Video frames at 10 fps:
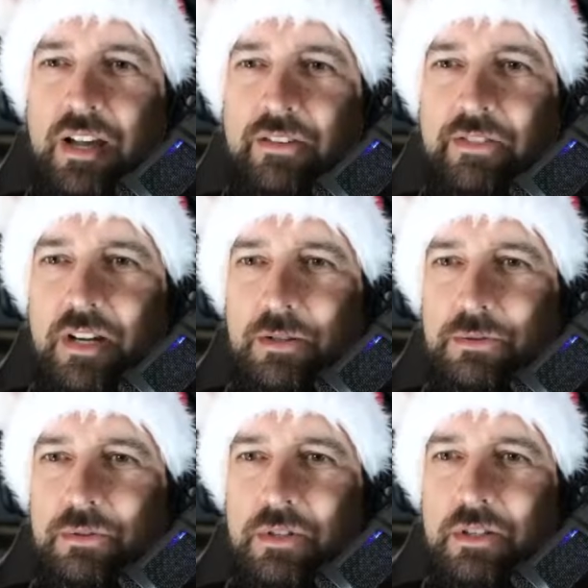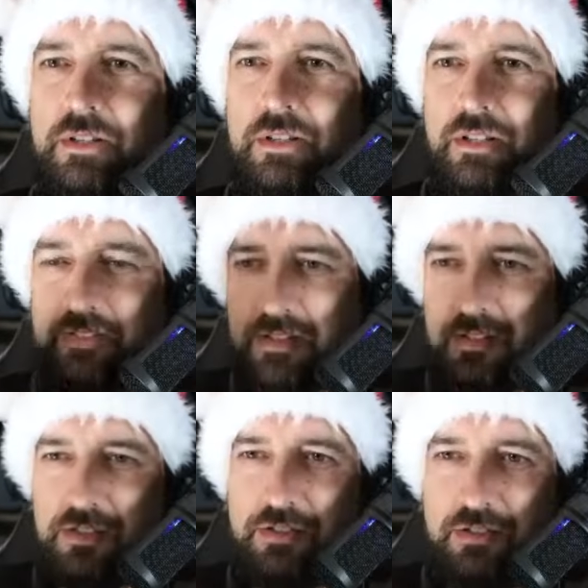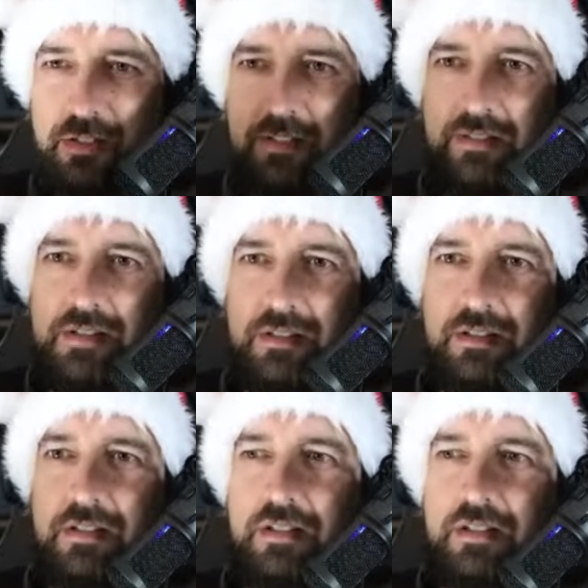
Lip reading: value in this session, and that's it.